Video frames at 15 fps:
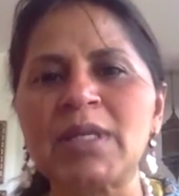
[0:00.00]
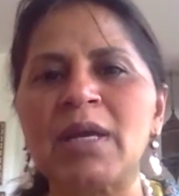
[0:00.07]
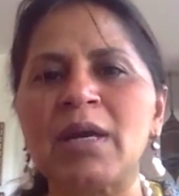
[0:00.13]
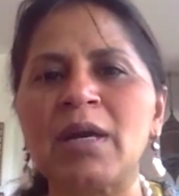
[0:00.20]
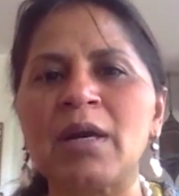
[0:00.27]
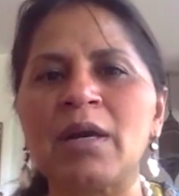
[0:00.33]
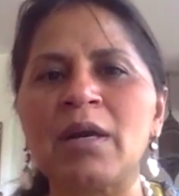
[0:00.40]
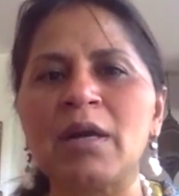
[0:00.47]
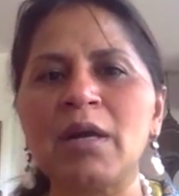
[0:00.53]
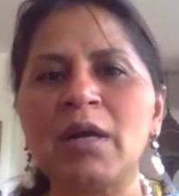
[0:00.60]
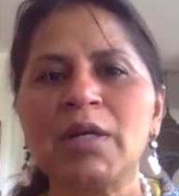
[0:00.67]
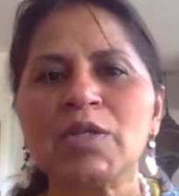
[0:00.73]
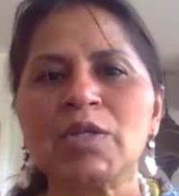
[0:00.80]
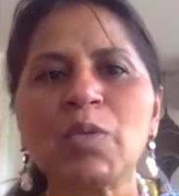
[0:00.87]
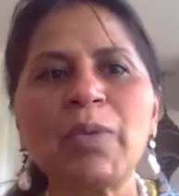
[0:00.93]
Uh,
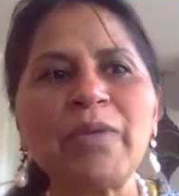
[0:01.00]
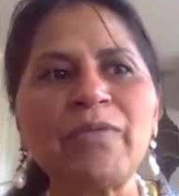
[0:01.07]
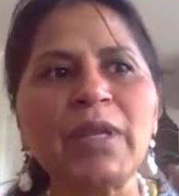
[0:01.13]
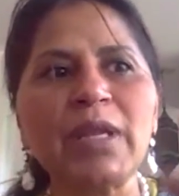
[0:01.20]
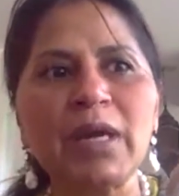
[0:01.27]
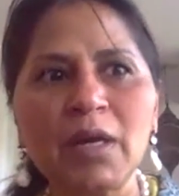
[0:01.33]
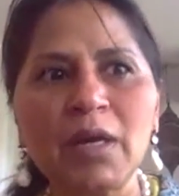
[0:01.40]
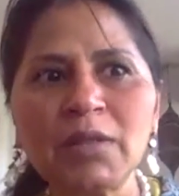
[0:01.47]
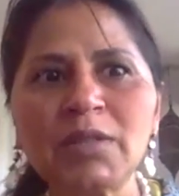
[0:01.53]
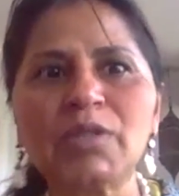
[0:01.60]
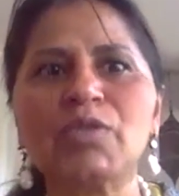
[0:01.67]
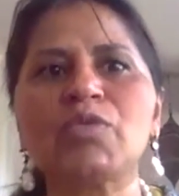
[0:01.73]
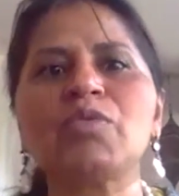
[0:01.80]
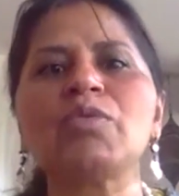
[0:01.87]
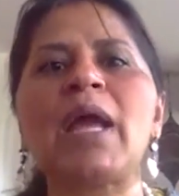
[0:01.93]
so we've learned
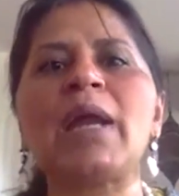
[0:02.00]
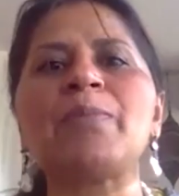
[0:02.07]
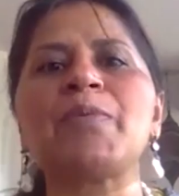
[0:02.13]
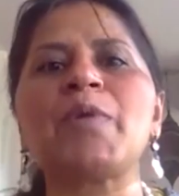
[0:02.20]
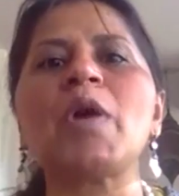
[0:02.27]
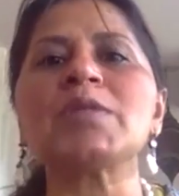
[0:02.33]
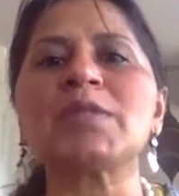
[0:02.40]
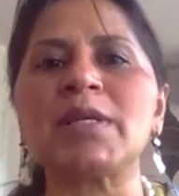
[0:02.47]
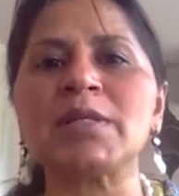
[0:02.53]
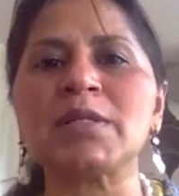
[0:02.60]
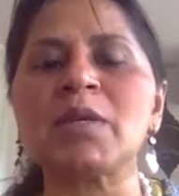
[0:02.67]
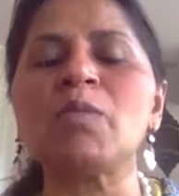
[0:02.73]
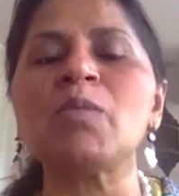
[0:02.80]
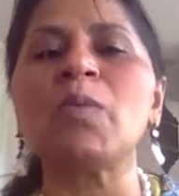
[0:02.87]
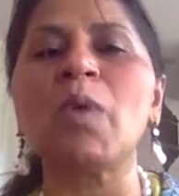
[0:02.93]
through that
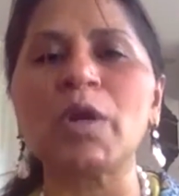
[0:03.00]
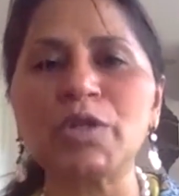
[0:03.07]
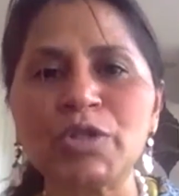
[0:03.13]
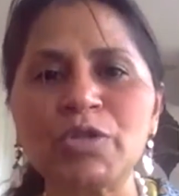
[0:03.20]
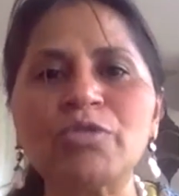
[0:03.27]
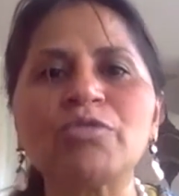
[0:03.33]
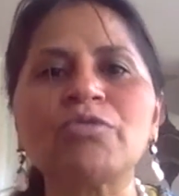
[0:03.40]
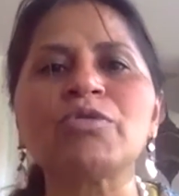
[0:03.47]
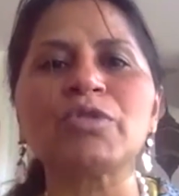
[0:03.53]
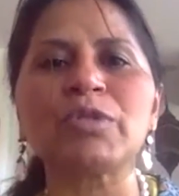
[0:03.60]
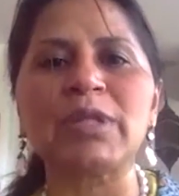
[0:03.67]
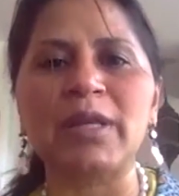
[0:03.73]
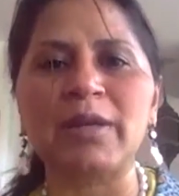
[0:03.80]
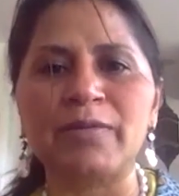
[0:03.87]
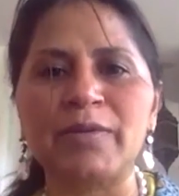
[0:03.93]
process what do you do to
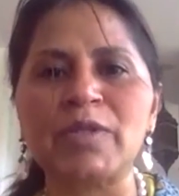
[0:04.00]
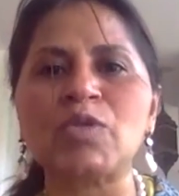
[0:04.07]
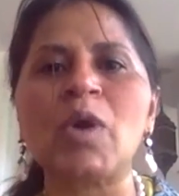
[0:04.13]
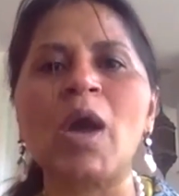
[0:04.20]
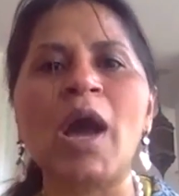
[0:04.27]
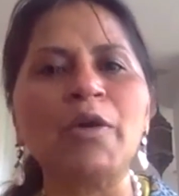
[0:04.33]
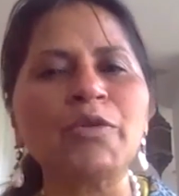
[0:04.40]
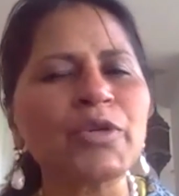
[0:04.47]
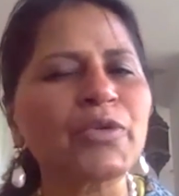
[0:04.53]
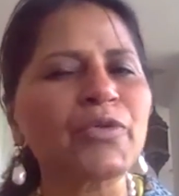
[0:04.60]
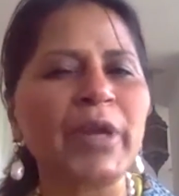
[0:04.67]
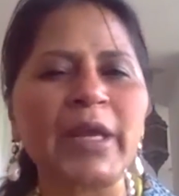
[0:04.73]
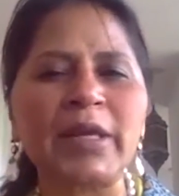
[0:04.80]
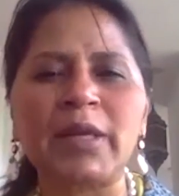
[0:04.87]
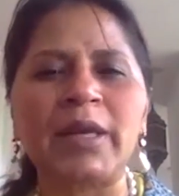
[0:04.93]
deliver? So, how do you
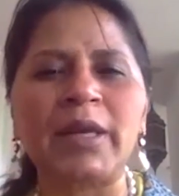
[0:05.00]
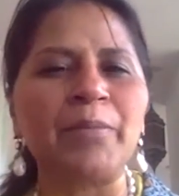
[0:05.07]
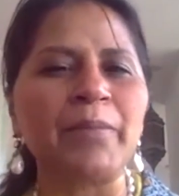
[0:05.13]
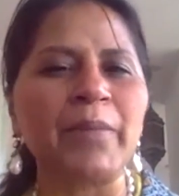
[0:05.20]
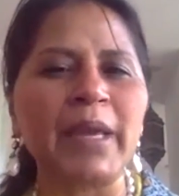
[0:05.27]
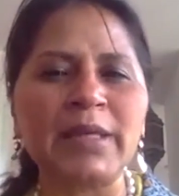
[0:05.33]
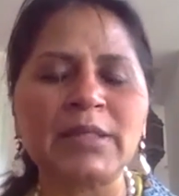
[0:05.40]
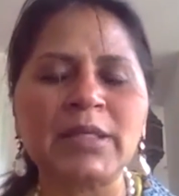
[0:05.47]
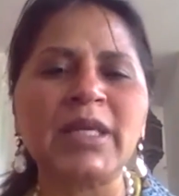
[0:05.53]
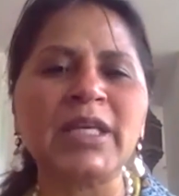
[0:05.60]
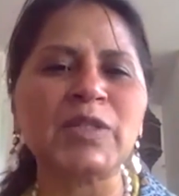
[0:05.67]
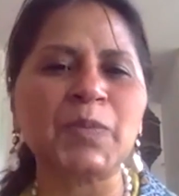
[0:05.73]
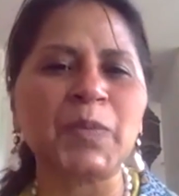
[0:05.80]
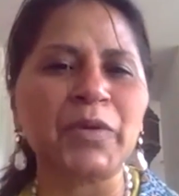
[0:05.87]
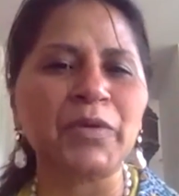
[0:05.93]
create an amazing
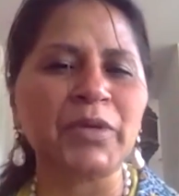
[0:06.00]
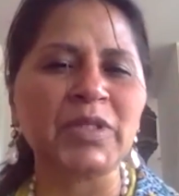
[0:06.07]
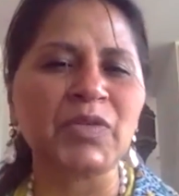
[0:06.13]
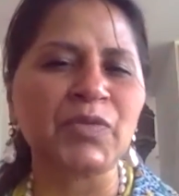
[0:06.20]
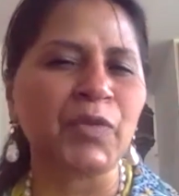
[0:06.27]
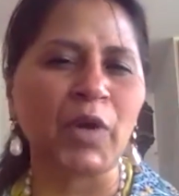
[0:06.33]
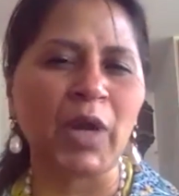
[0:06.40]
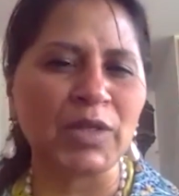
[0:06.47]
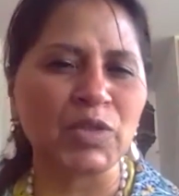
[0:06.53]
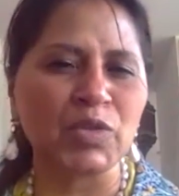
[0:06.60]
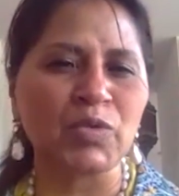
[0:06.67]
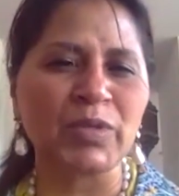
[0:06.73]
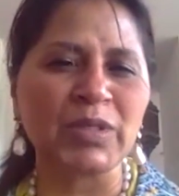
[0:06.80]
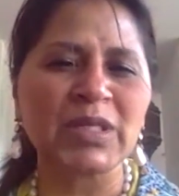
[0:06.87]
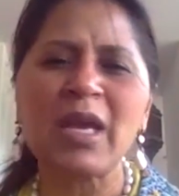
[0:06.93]
experience for our
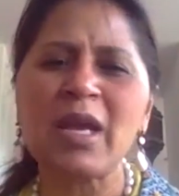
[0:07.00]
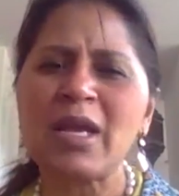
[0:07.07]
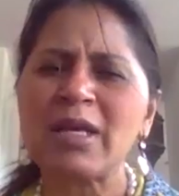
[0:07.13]
students?